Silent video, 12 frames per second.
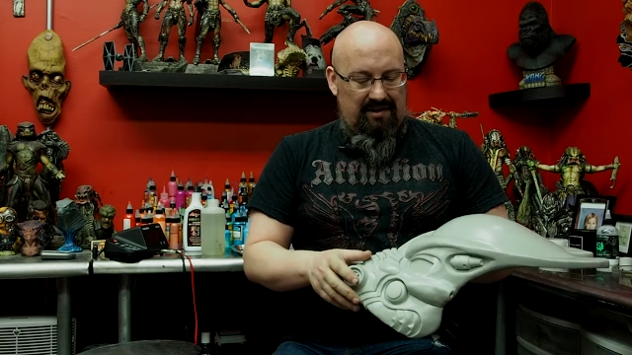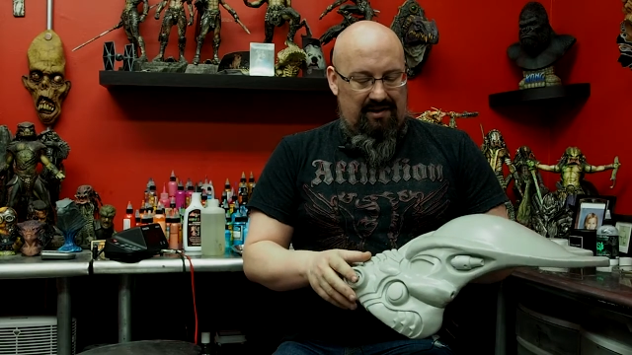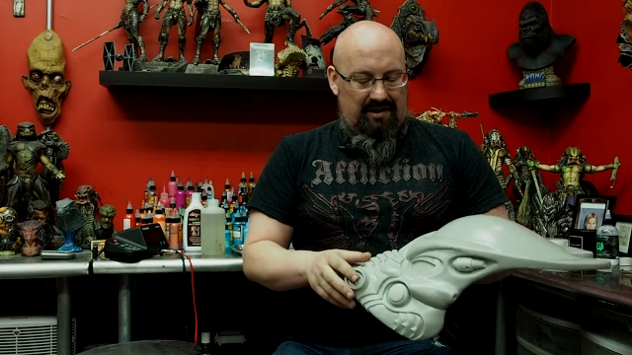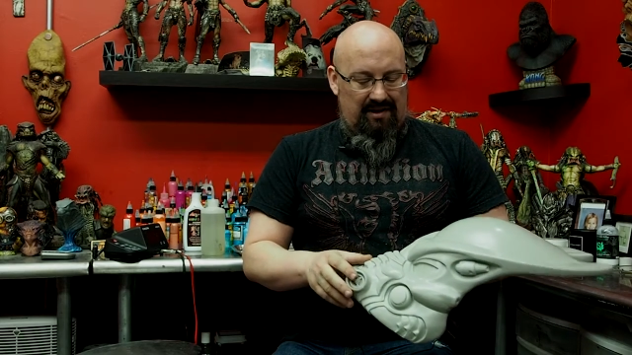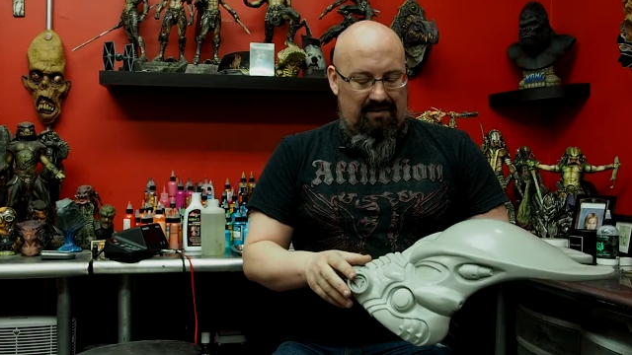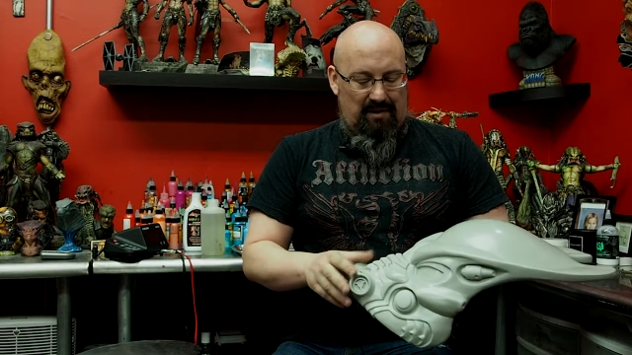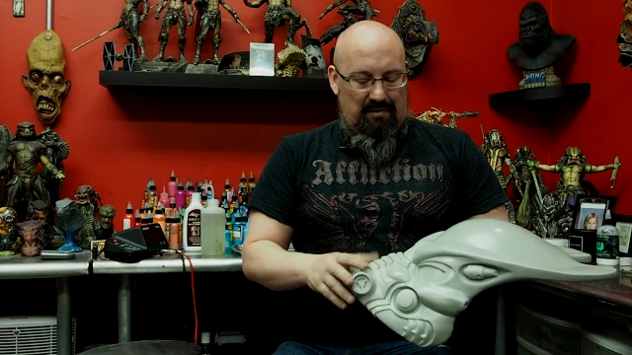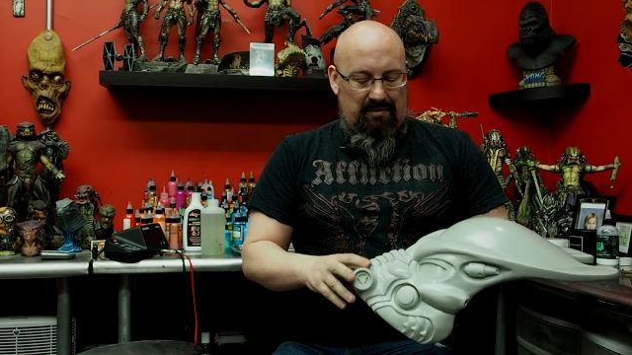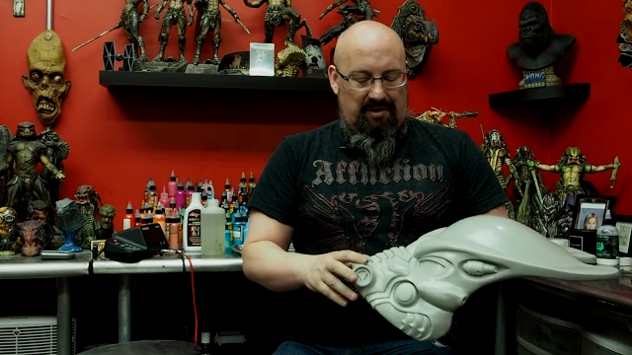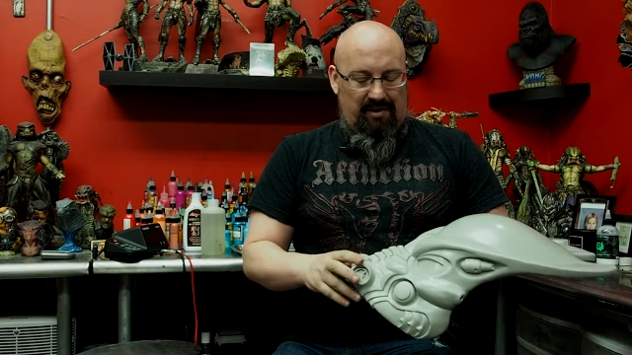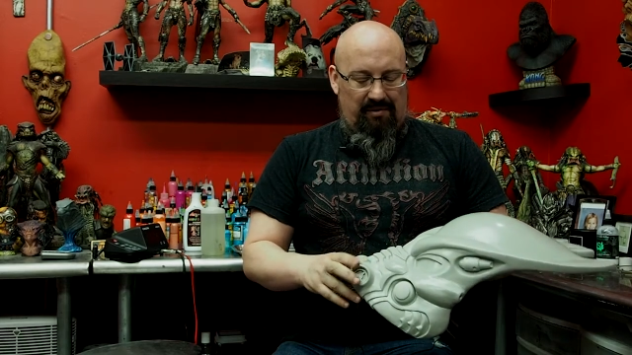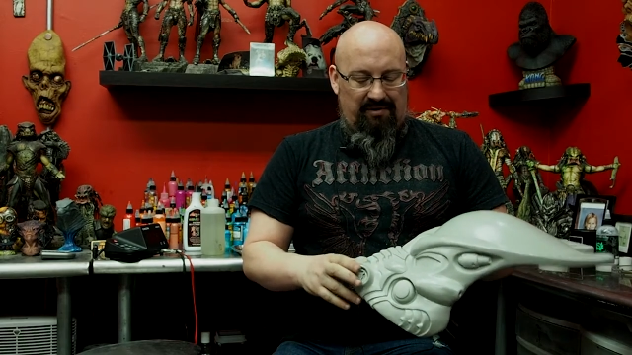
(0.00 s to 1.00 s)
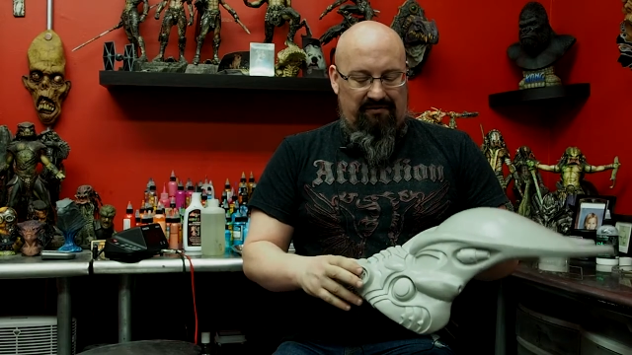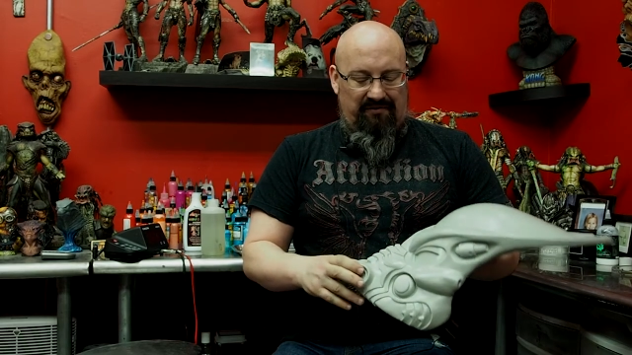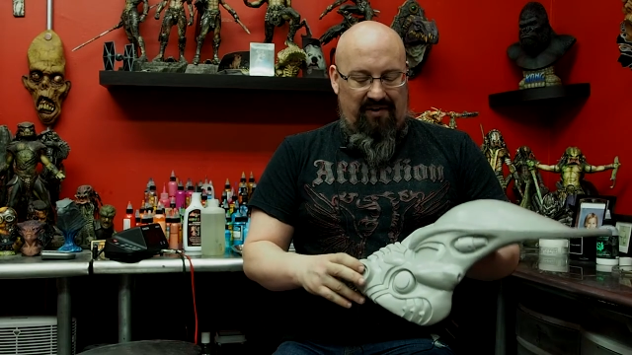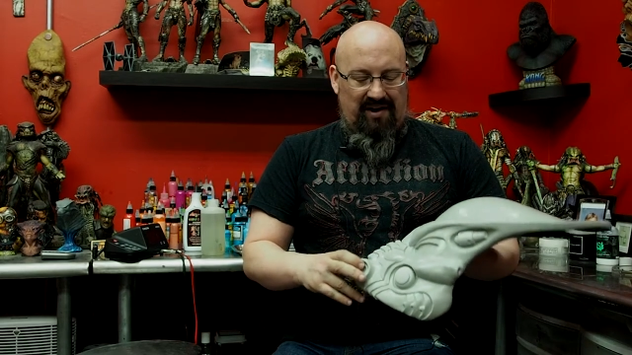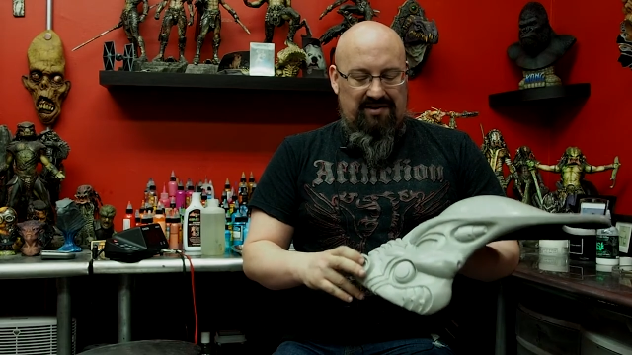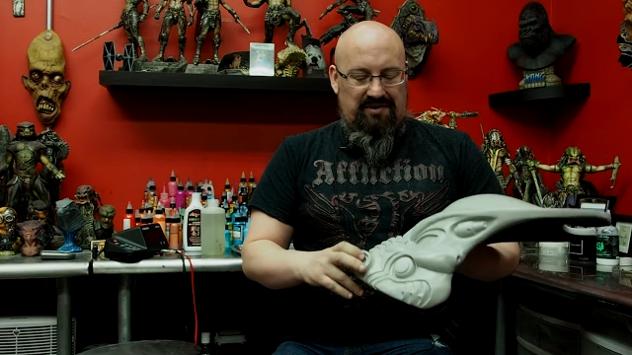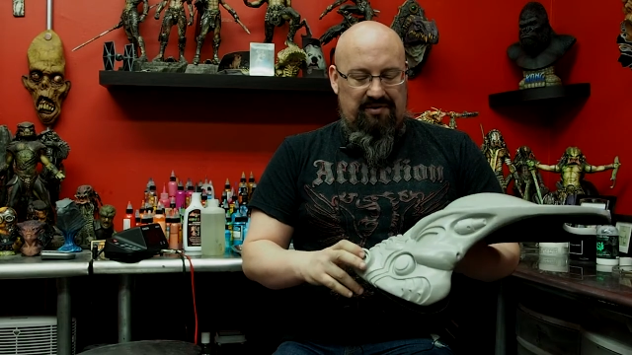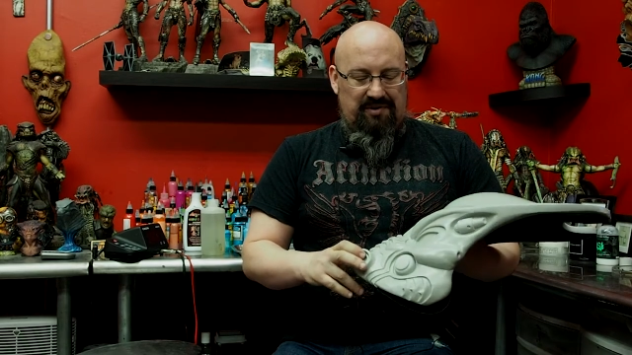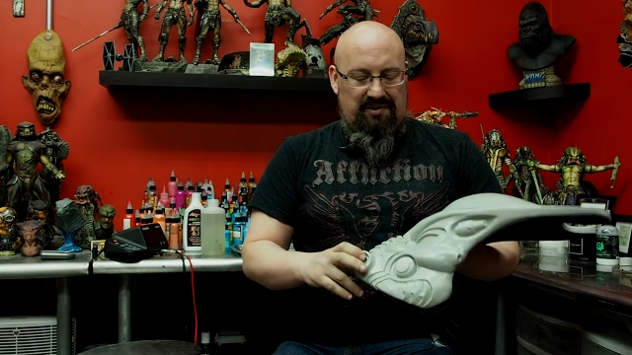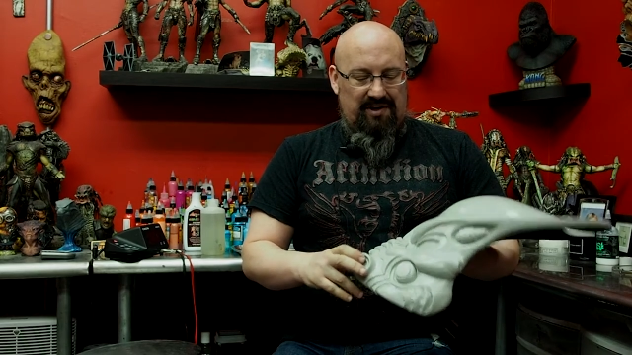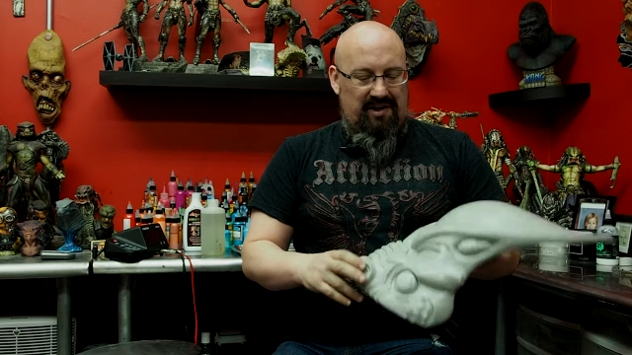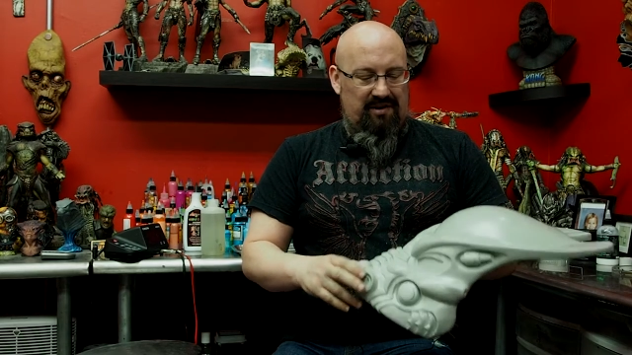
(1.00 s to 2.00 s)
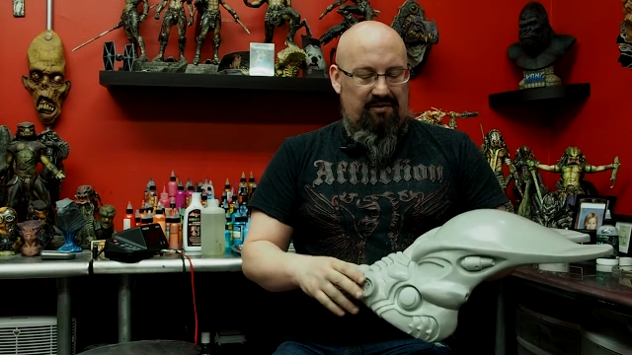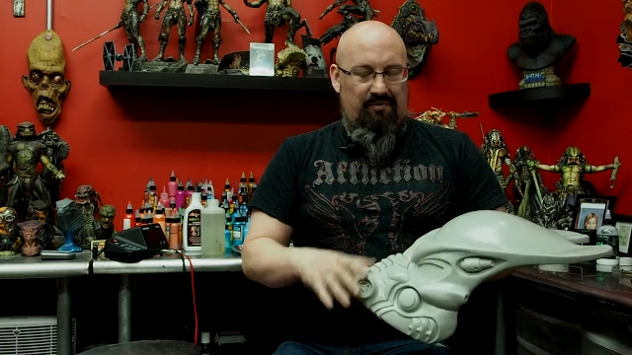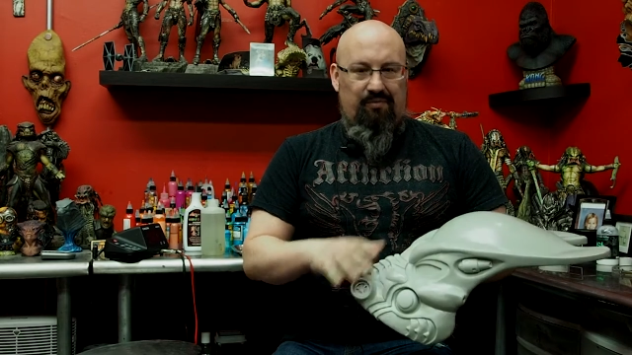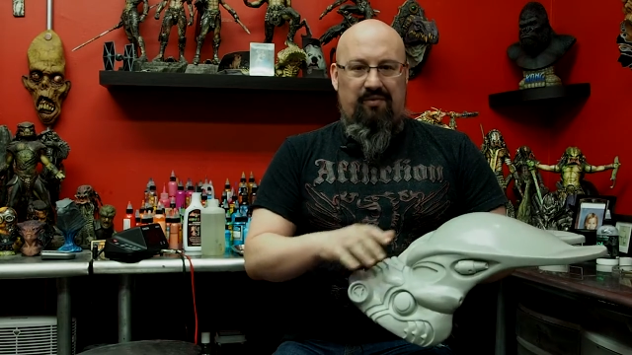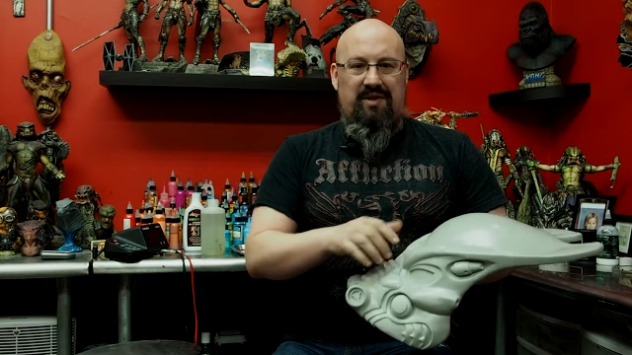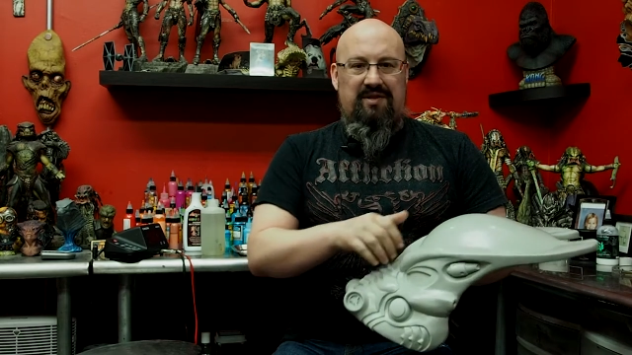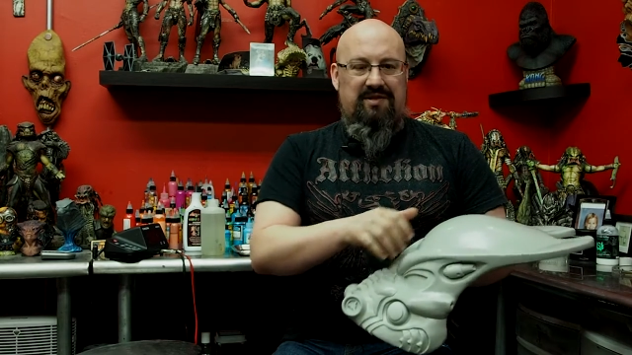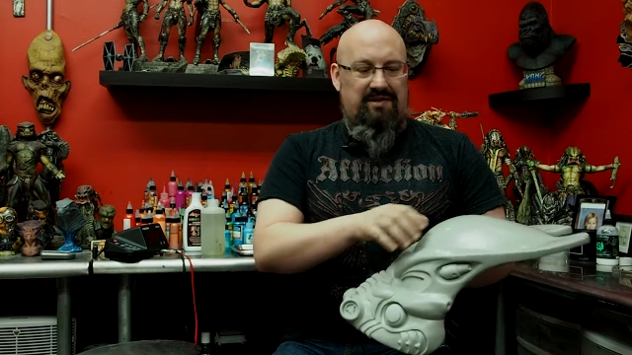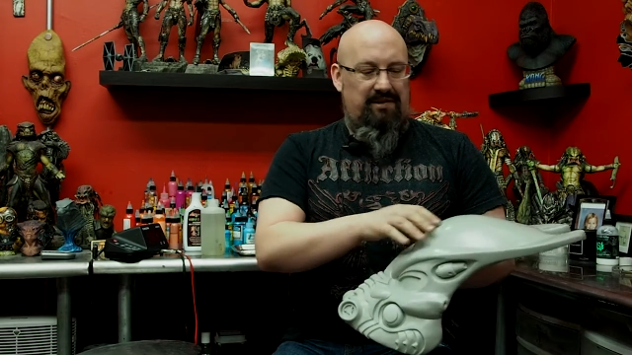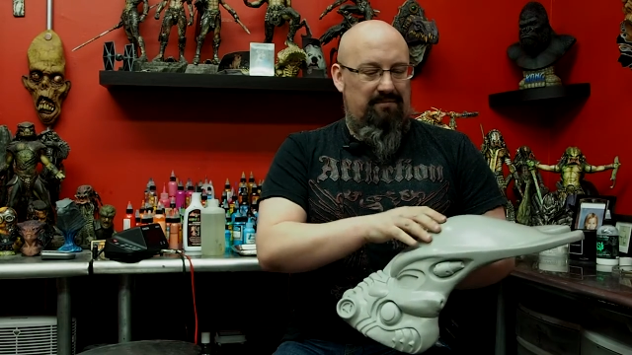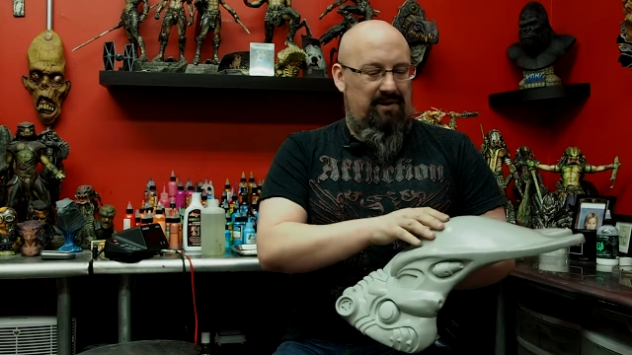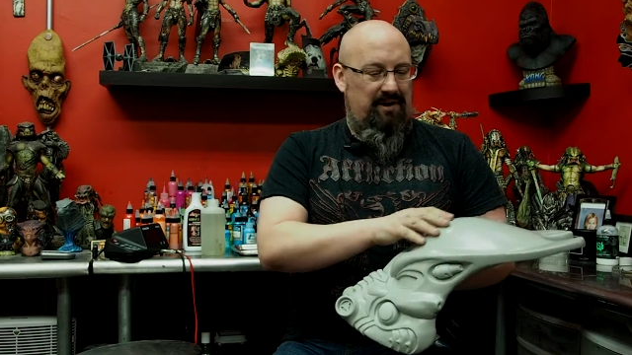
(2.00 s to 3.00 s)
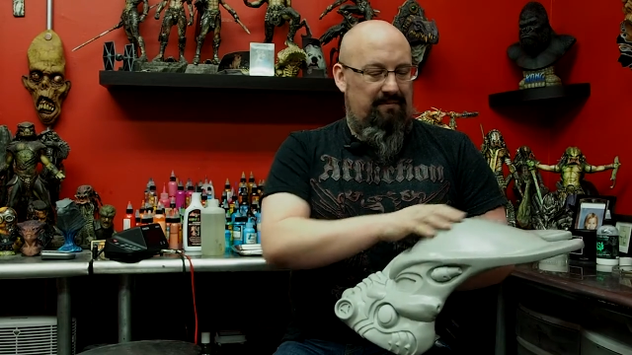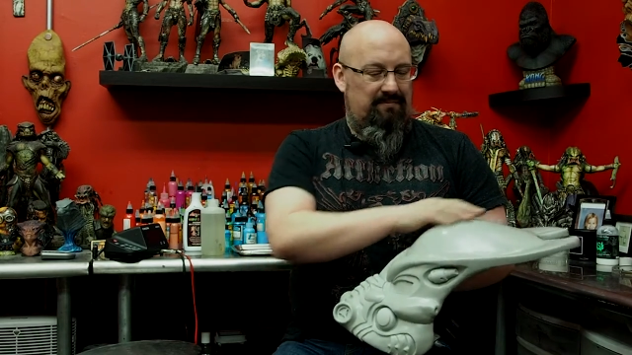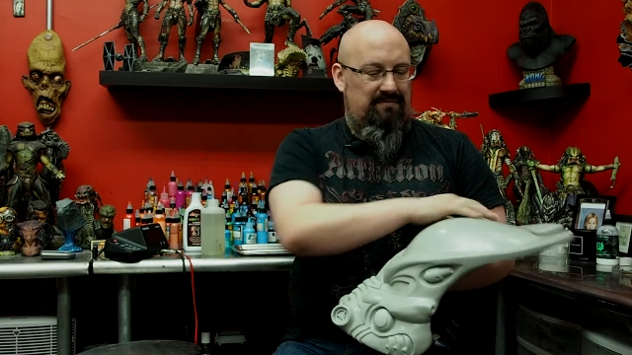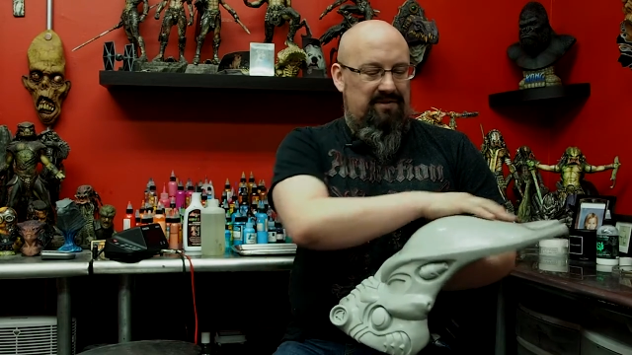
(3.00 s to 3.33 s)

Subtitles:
I want to go in and fine tune it later with some